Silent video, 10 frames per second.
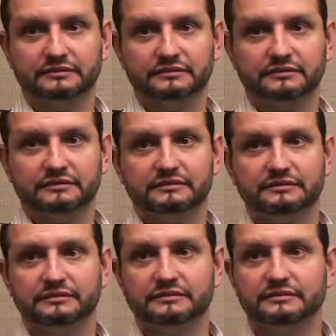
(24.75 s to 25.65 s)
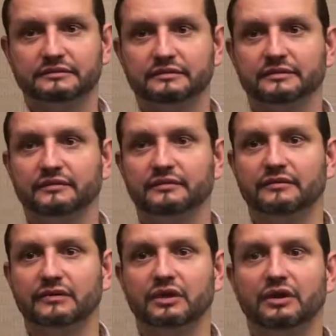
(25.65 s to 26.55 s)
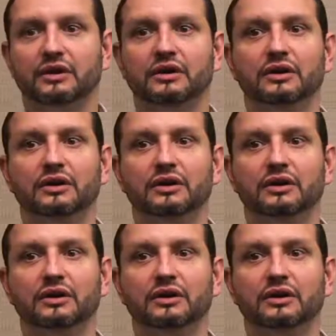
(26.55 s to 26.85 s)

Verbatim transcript: what was what was the revolution like?